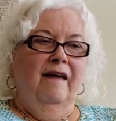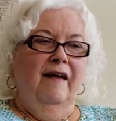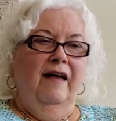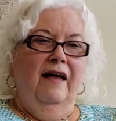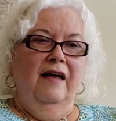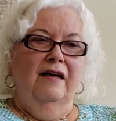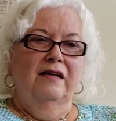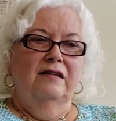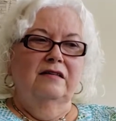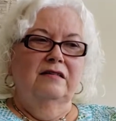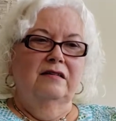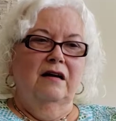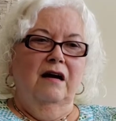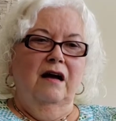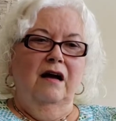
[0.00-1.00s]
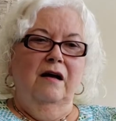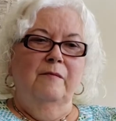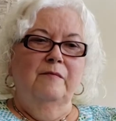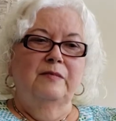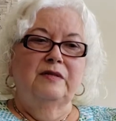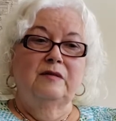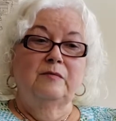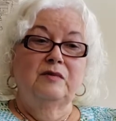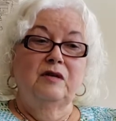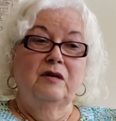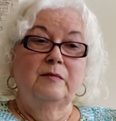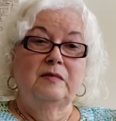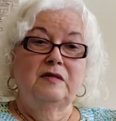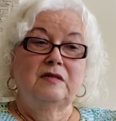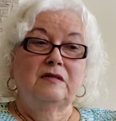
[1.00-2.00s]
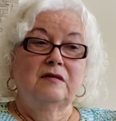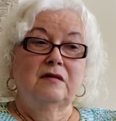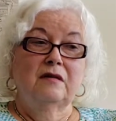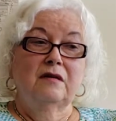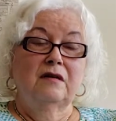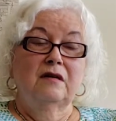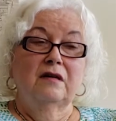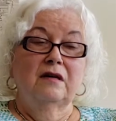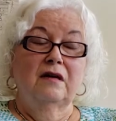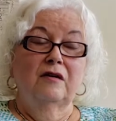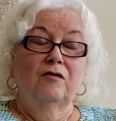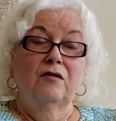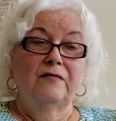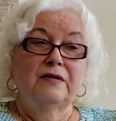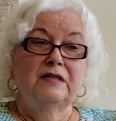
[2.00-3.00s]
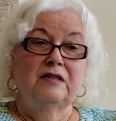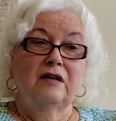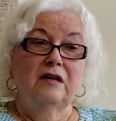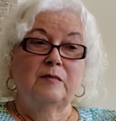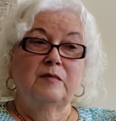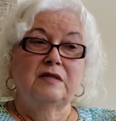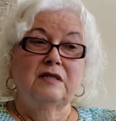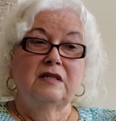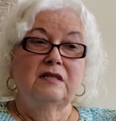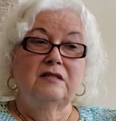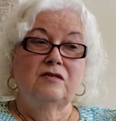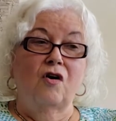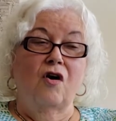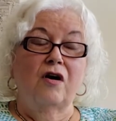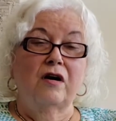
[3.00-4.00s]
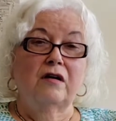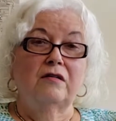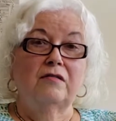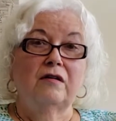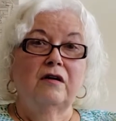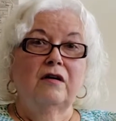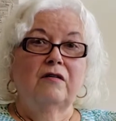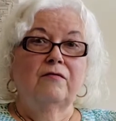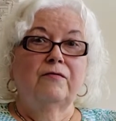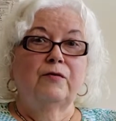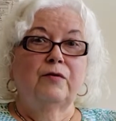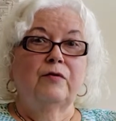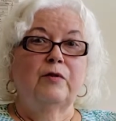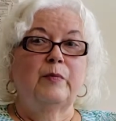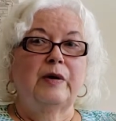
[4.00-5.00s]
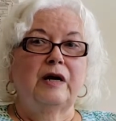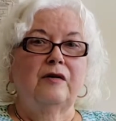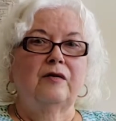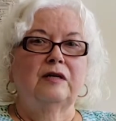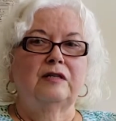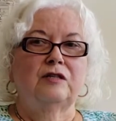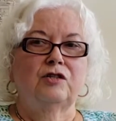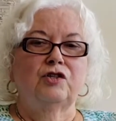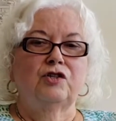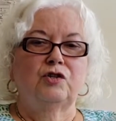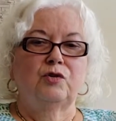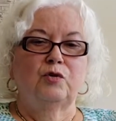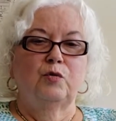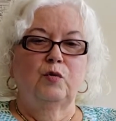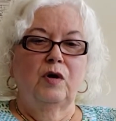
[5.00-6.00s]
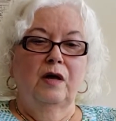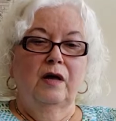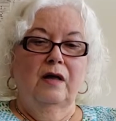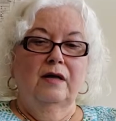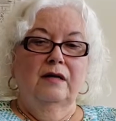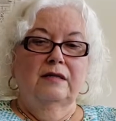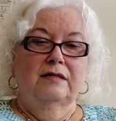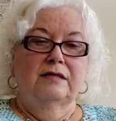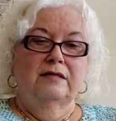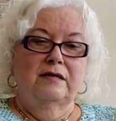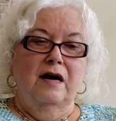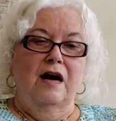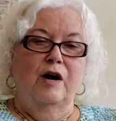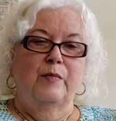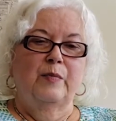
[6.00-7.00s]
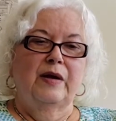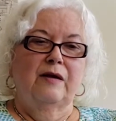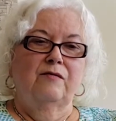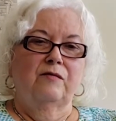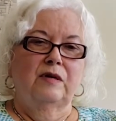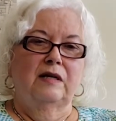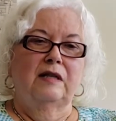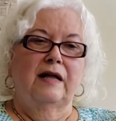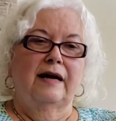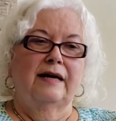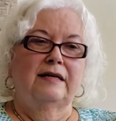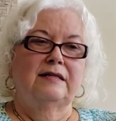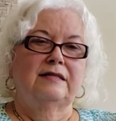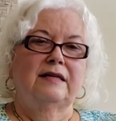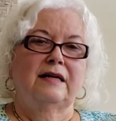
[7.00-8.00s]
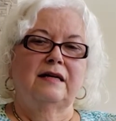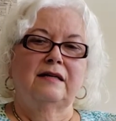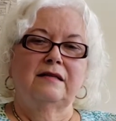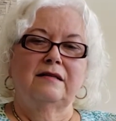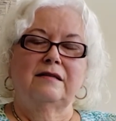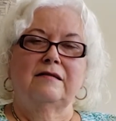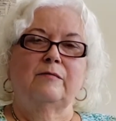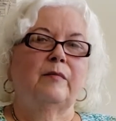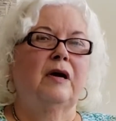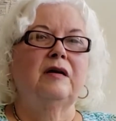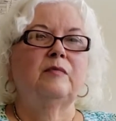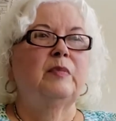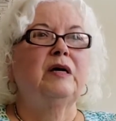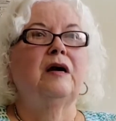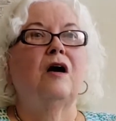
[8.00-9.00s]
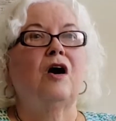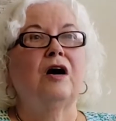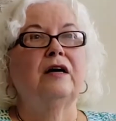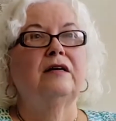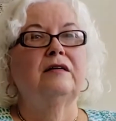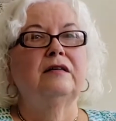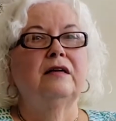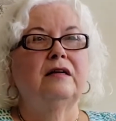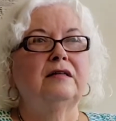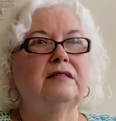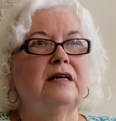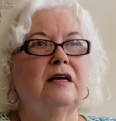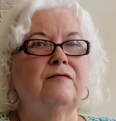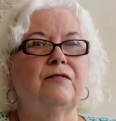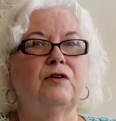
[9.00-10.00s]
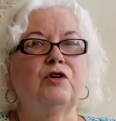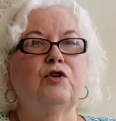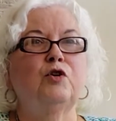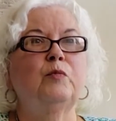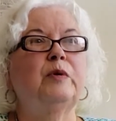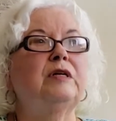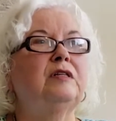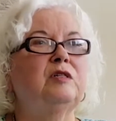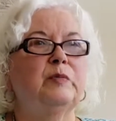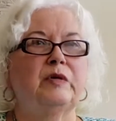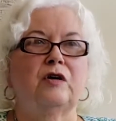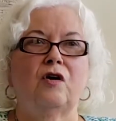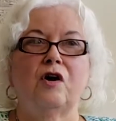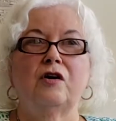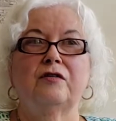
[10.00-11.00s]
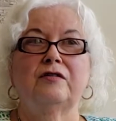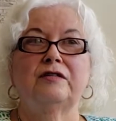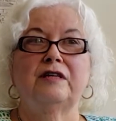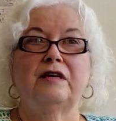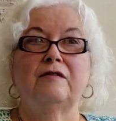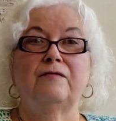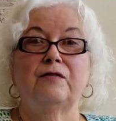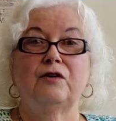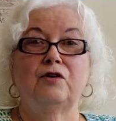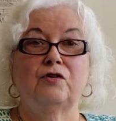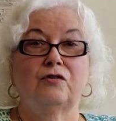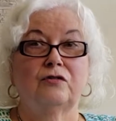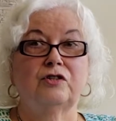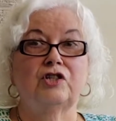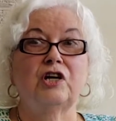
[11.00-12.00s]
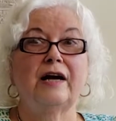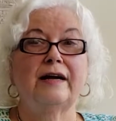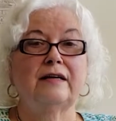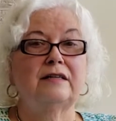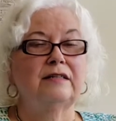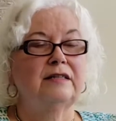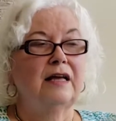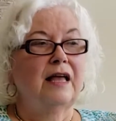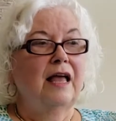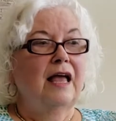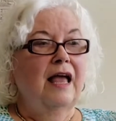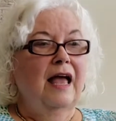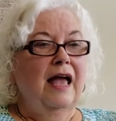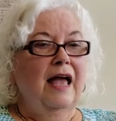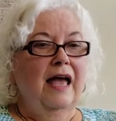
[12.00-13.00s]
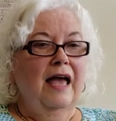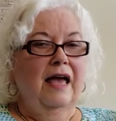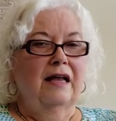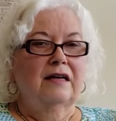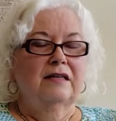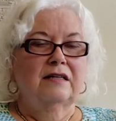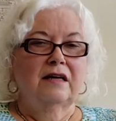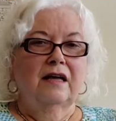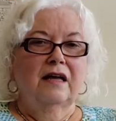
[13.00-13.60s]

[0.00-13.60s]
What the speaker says: And sometimes, and oftentimes, it's hard for the parents to stop and realize that might be a hard day for you, but it's been a harder day for your child, and